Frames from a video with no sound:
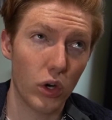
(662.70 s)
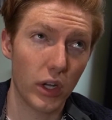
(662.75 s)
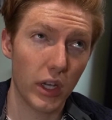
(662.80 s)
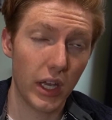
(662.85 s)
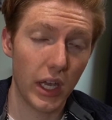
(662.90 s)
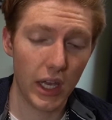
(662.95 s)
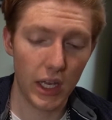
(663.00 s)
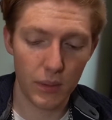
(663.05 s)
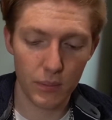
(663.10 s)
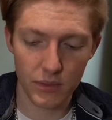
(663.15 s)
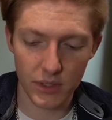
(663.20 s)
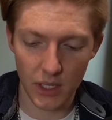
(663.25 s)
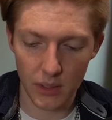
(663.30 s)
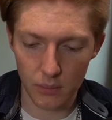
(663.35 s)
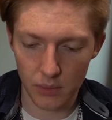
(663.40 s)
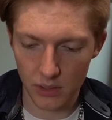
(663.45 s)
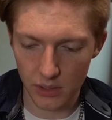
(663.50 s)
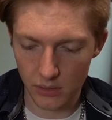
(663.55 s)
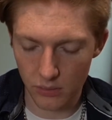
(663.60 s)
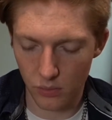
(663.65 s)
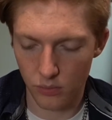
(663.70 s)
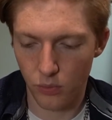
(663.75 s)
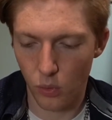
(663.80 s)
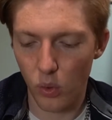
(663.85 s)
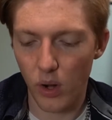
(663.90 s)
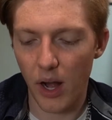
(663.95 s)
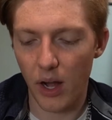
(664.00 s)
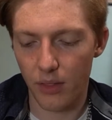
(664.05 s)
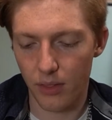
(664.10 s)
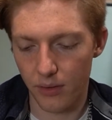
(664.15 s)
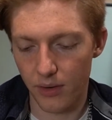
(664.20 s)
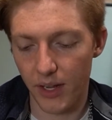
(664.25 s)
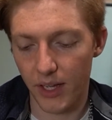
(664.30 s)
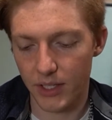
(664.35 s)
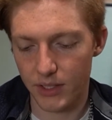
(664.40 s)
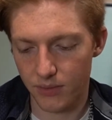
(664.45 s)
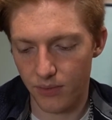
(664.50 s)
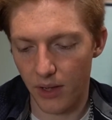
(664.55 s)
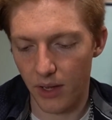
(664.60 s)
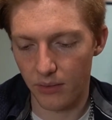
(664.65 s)
games, I believe. Well, 4 out of the
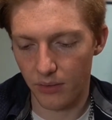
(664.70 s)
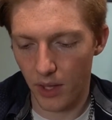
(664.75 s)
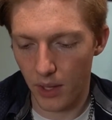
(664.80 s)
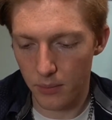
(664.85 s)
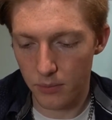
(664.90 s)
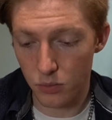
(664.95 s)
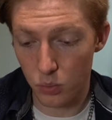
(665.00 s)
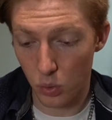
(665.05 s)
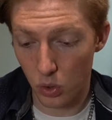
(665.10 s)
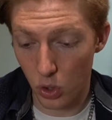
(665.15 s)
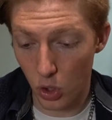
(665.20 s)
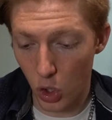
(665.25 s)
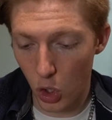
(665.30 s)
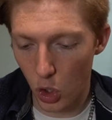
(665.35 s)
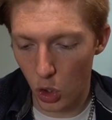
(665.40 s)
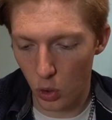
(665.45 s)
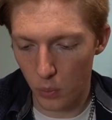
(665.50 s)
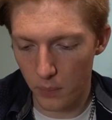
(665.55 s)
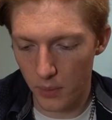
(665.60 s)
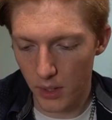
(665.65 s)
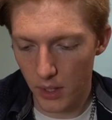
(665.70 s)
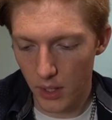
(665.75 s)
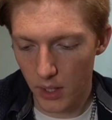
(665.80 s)
next 5 games we're home.